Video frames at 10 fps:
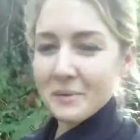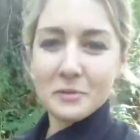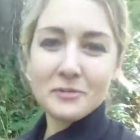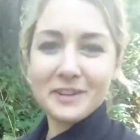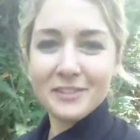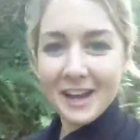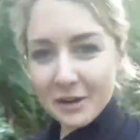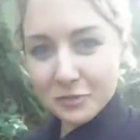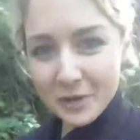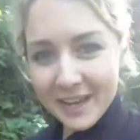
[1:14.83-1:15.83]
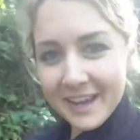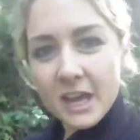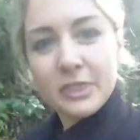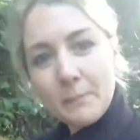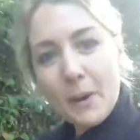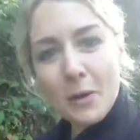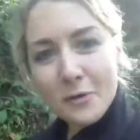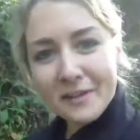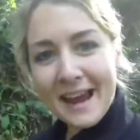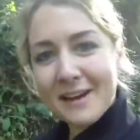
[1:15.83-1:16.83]
I'm not being very helpful here. The
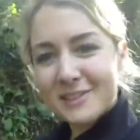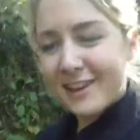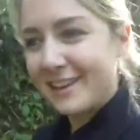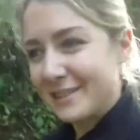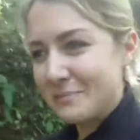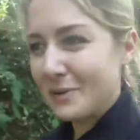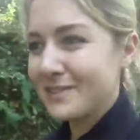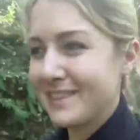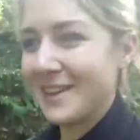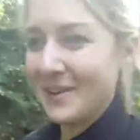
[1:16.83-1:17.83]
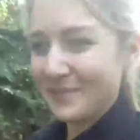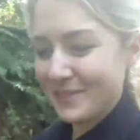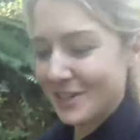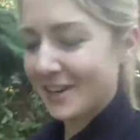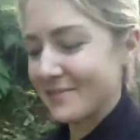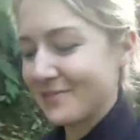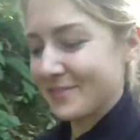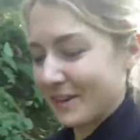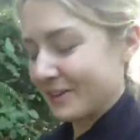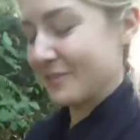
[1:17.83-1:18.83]
bone on the outside of the bottom. I'm trying to
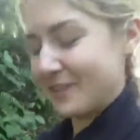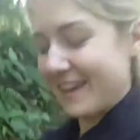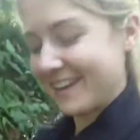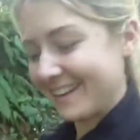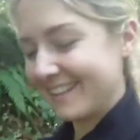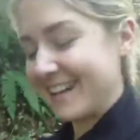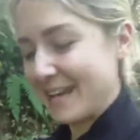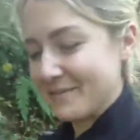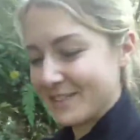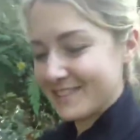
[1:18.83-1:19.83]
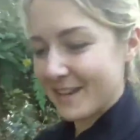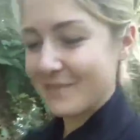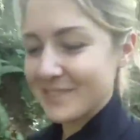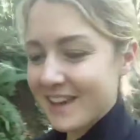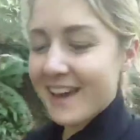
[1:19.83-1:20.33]
convey it in layman's terms.